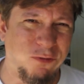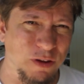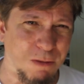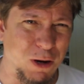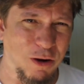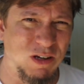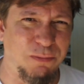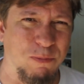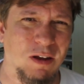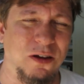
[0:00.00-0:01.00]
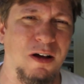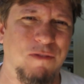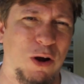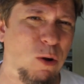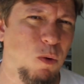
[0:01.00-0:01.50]
for the beer has been
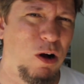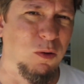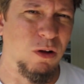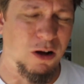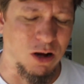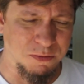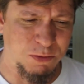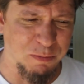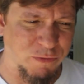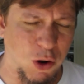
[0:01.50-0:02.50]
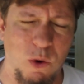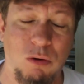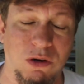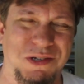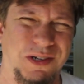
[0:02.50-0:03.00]
very well
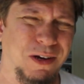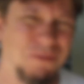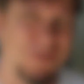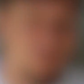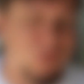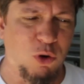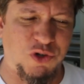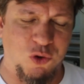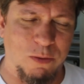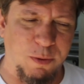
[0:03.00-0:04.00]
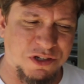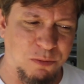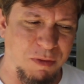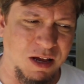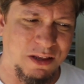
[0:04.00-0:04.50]
received. It's more drinkable
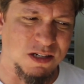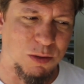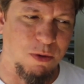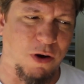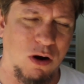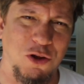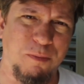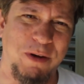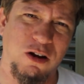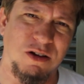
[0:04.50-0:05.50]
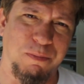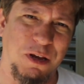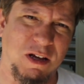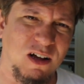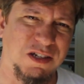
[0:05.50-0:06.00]
to me than some of our other beers
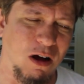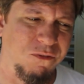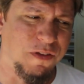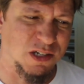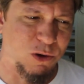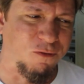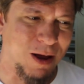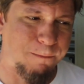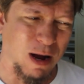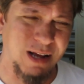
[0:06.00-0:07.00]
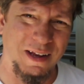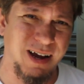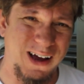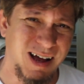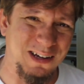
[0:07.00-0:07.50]
because of the sulfate bite that
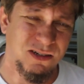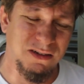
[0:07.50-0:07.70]
it has.